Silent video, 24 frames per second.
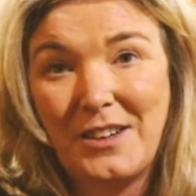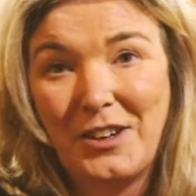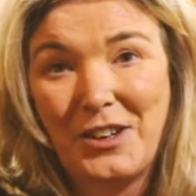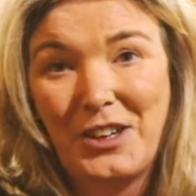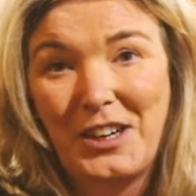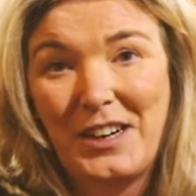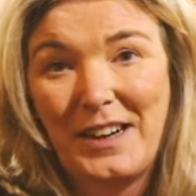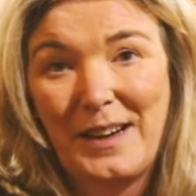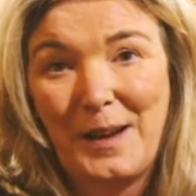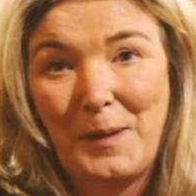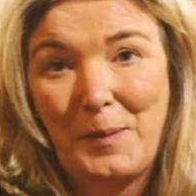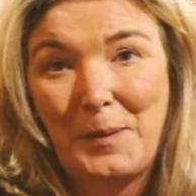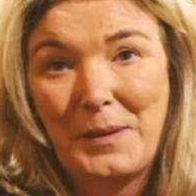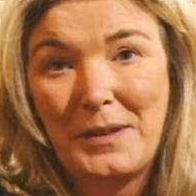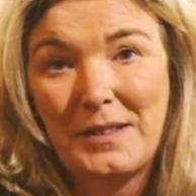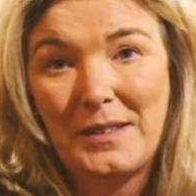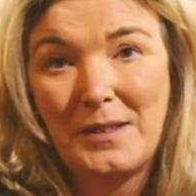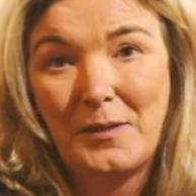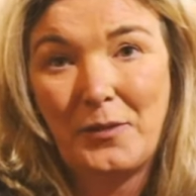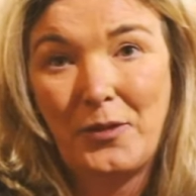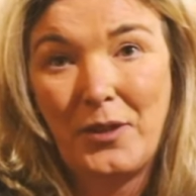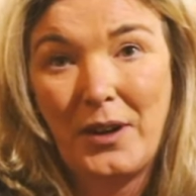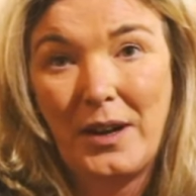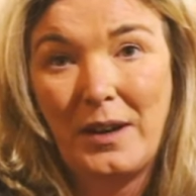not going to happen, is
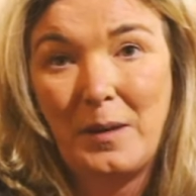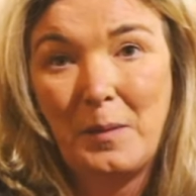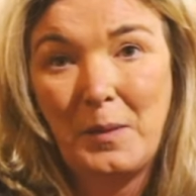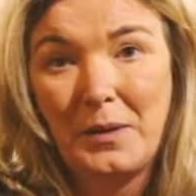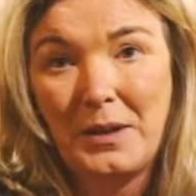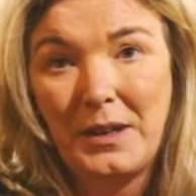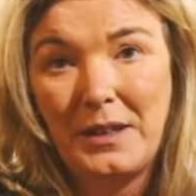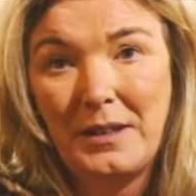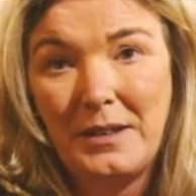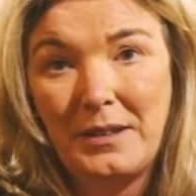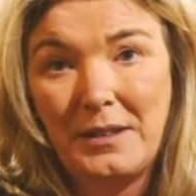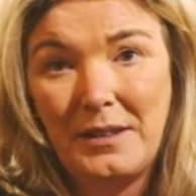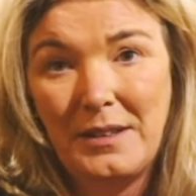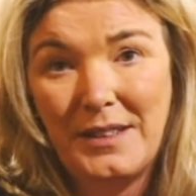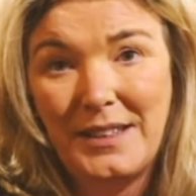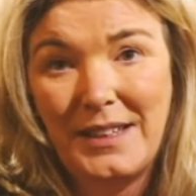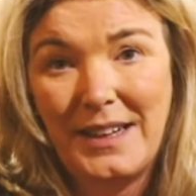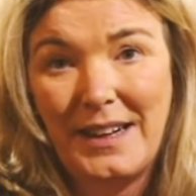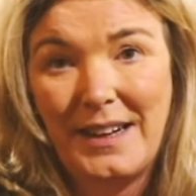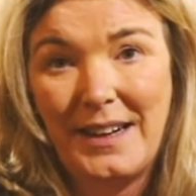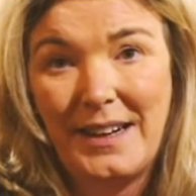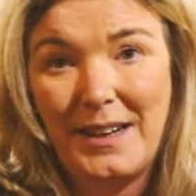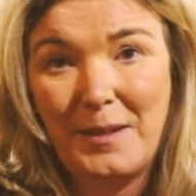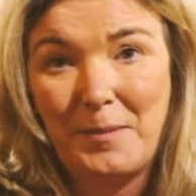it, for anybody?
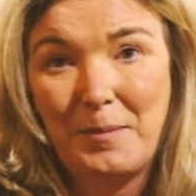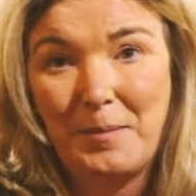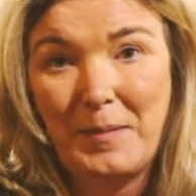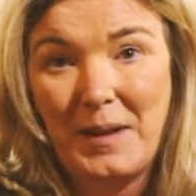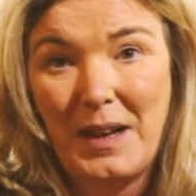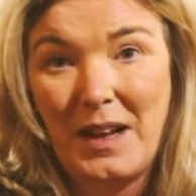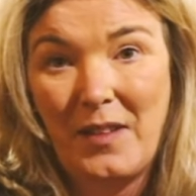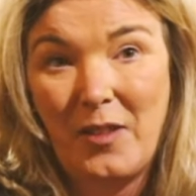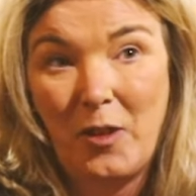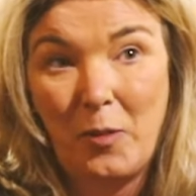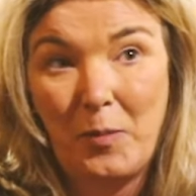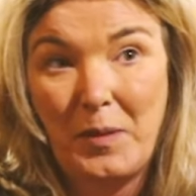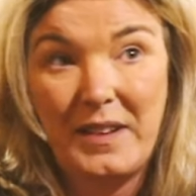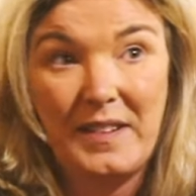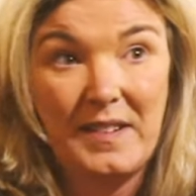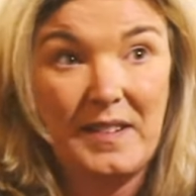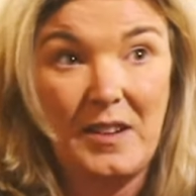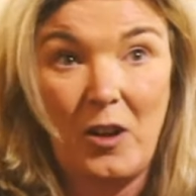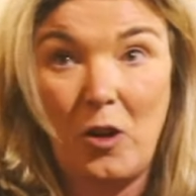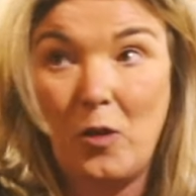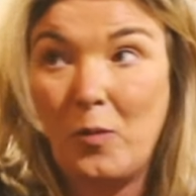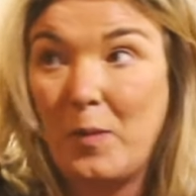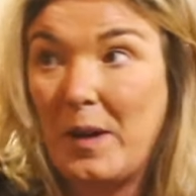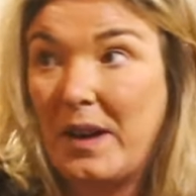And there'll be
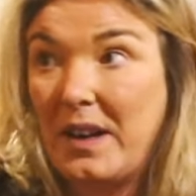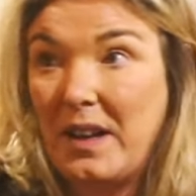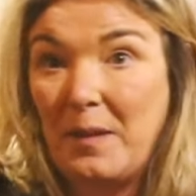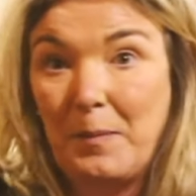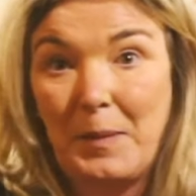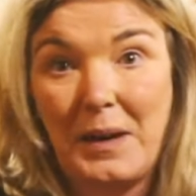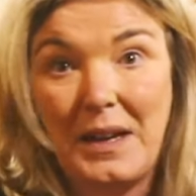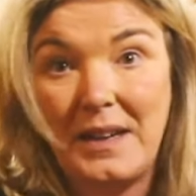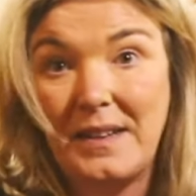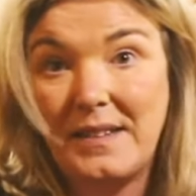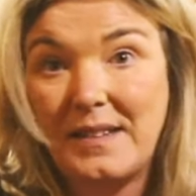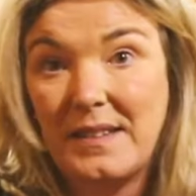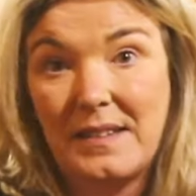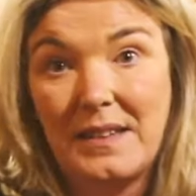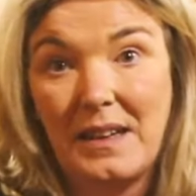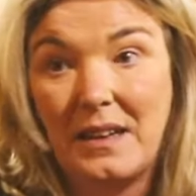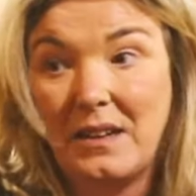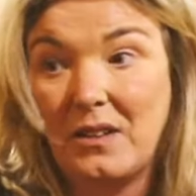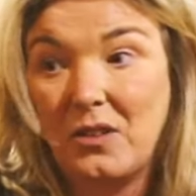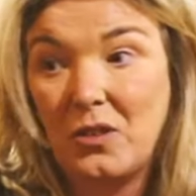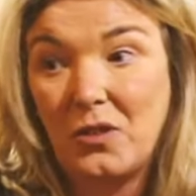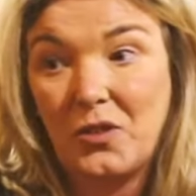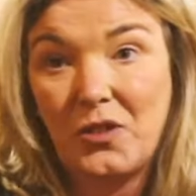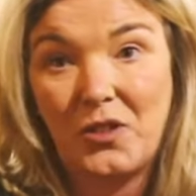so many places
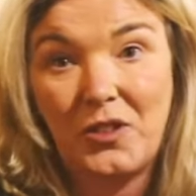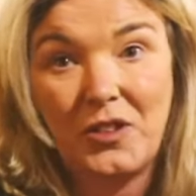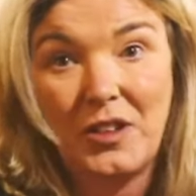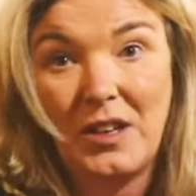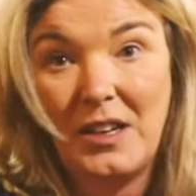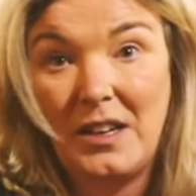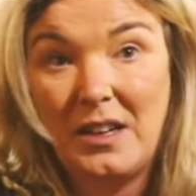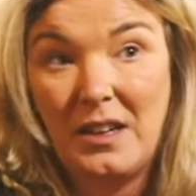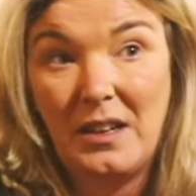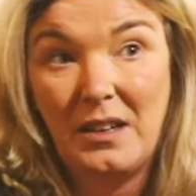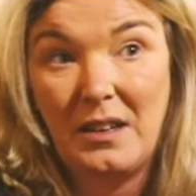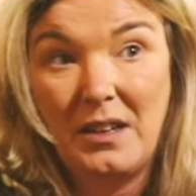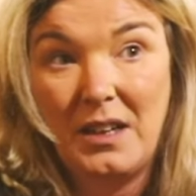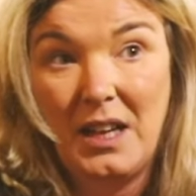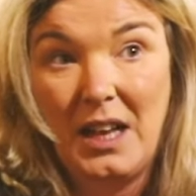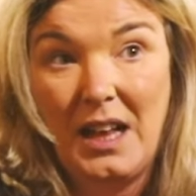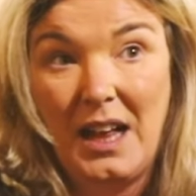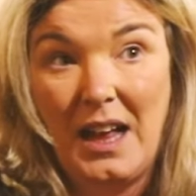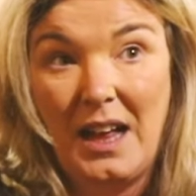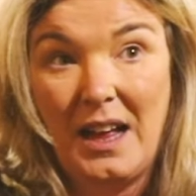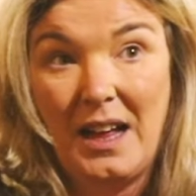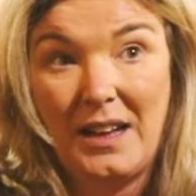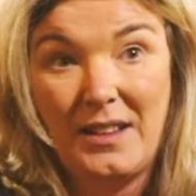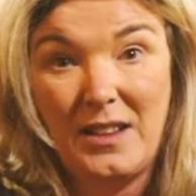like us
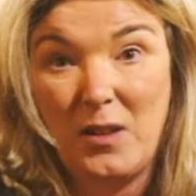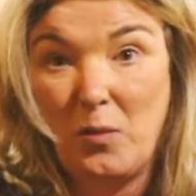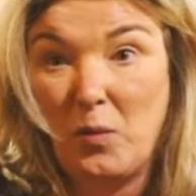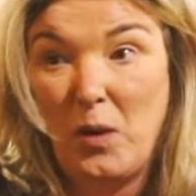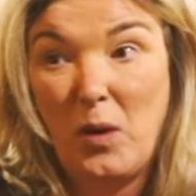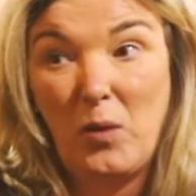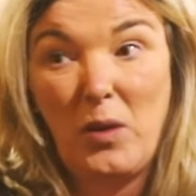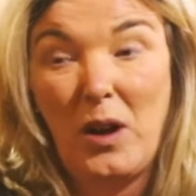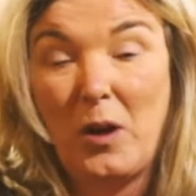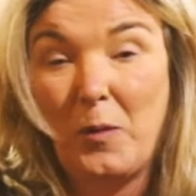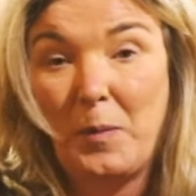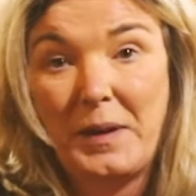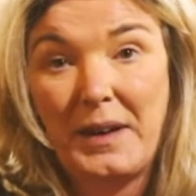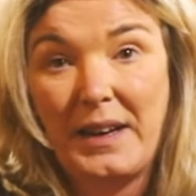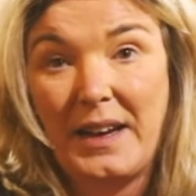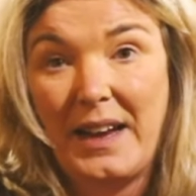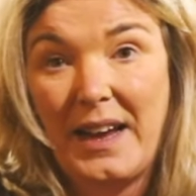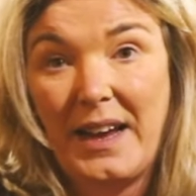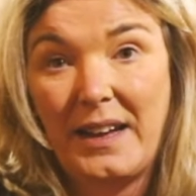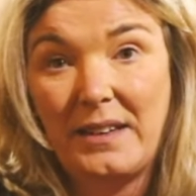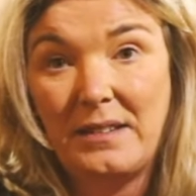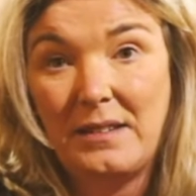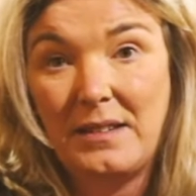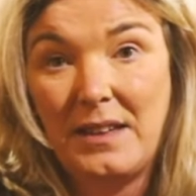that won't open
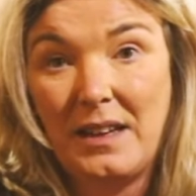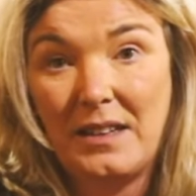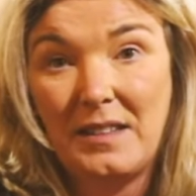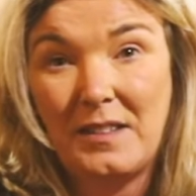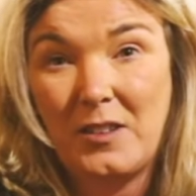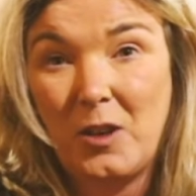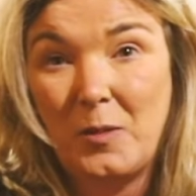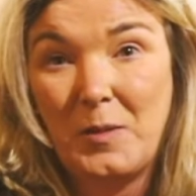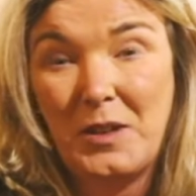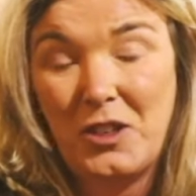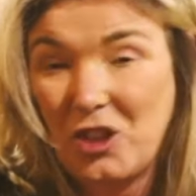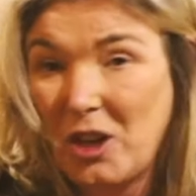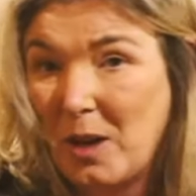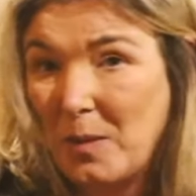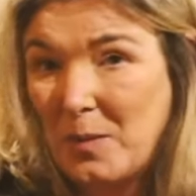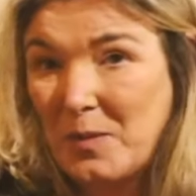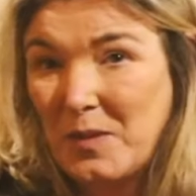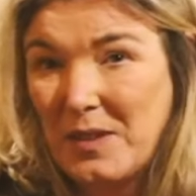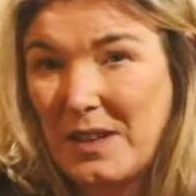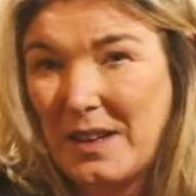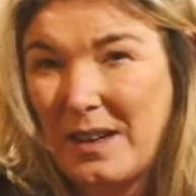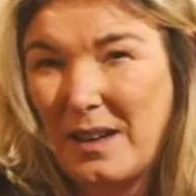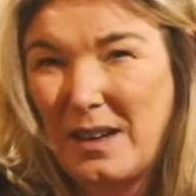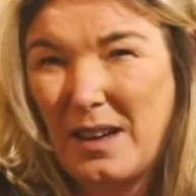again, and so many
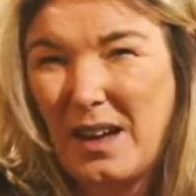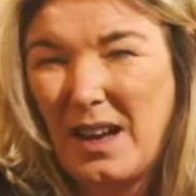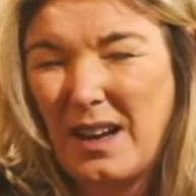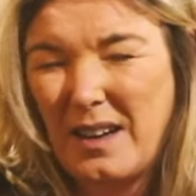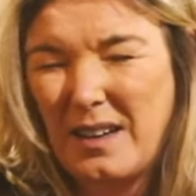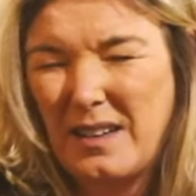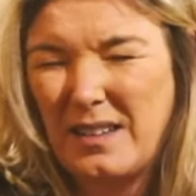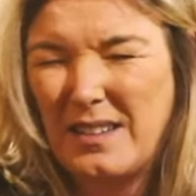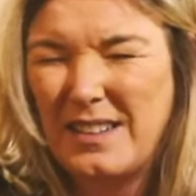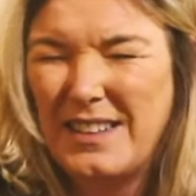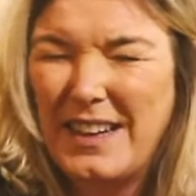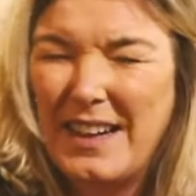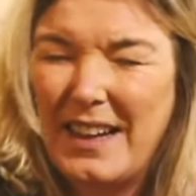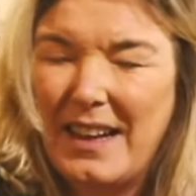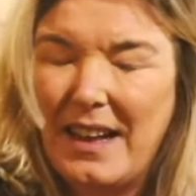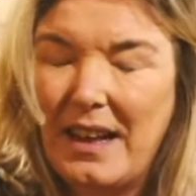jobs. And